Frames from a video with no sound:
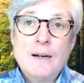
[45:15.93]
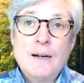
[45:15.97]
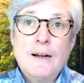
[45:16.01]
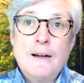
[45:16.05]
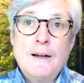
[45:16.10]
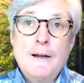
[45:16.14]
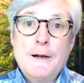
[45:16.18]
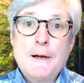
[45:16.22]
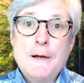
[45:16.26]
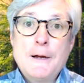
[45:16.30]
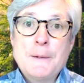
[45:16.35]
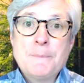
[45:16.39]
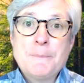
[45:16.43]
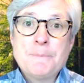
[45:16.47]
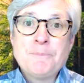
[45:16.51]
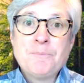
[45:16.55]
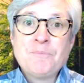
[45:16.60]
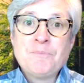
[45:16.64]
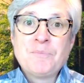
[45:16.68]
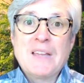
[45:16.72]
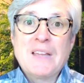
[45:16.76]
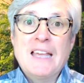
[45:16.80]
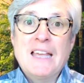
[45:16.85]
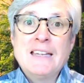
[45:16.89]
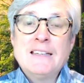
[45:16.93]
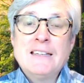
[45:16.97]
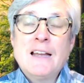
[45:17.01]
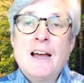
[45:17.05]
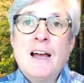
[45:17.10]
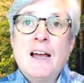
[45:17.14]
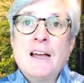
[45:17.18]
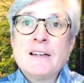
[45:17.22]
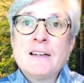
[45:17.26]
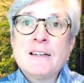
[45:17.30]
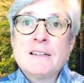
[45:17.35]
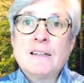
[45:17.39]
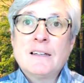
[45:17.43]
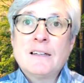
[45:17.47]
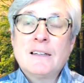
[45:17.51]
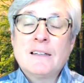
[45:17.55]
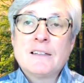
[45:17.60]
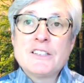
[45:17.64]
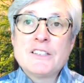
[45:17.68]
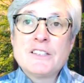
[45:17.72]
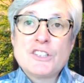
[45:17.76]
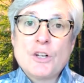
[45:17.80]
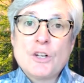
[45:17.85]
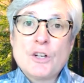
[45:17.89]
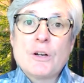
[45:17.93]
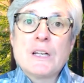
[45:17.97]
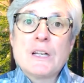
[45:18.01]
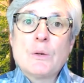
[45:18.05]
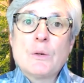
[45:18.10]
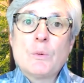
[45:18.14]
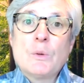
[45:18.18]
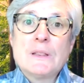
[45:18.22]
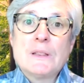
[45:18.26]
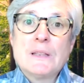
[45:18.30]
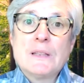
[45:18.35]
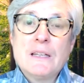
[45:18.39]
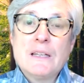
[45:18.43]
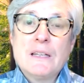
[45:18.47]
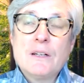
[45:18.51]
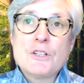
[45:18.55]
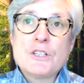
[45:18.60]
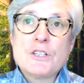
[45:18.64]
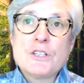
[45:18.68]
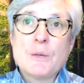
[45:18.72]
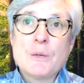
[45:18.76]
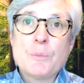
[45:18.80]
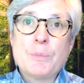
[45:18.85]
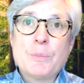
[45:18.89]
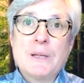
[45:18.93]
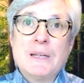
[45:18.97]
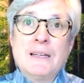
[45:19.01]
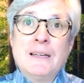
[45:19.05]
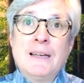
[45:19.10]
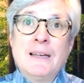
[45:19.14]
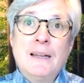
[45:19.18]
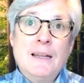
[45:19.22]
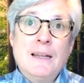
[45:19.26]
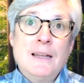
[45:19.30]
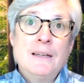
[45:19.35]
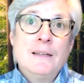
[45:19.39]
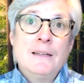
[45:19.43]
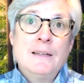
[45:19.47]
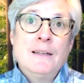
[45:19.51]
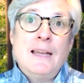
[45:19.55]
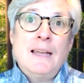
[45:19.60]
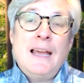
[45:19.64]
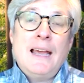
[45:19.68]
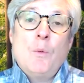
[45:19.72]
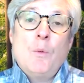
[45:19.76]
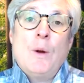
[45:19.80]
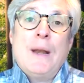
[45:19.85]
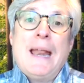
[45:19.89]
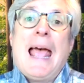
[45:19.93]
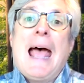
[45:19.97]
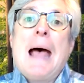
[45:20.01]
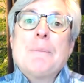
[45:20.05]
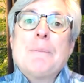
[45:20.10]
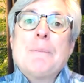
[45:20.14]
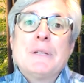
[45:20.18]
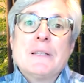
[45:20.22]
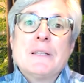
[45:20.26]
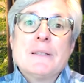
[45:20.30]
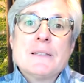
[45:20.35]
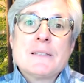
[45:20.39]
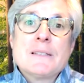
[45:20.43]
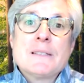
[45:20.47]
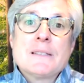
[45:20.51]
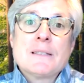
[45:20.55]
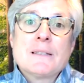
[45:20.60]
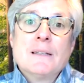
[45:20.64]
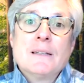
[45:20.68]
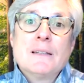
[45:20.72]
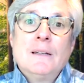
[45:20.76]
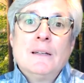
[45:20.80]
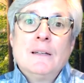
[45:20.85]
and not starting with leadership, and what happens.